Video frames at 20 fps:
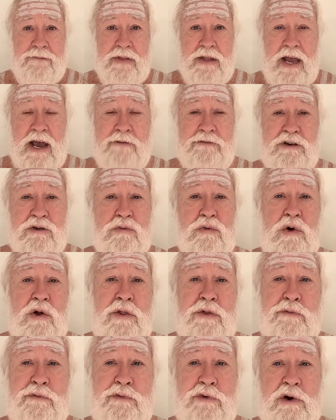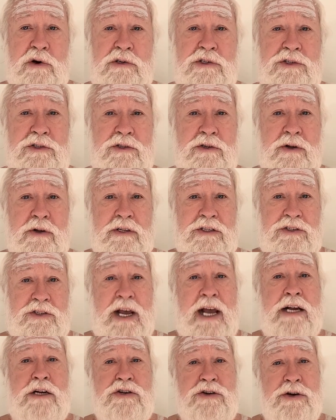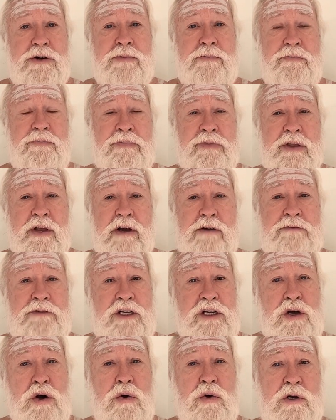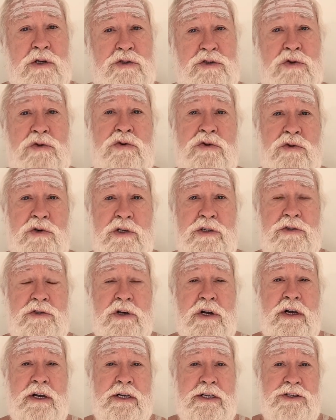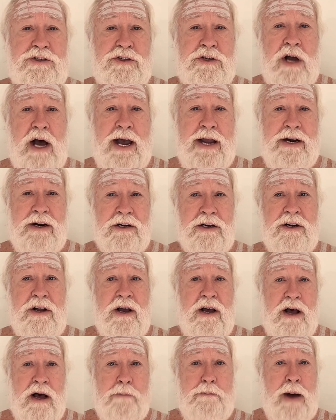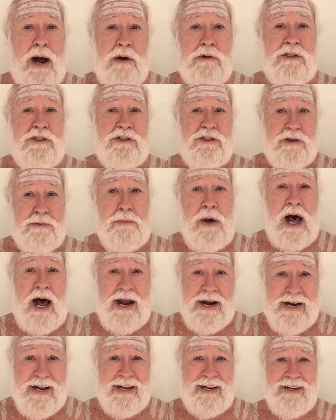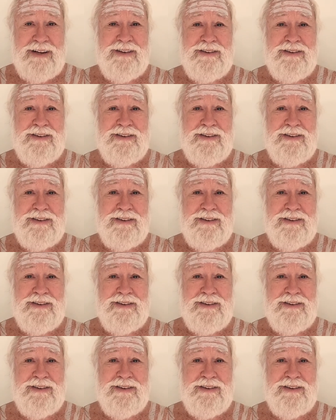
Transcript: After all, the first section of the Yoga Sutras is titled About Samadhi.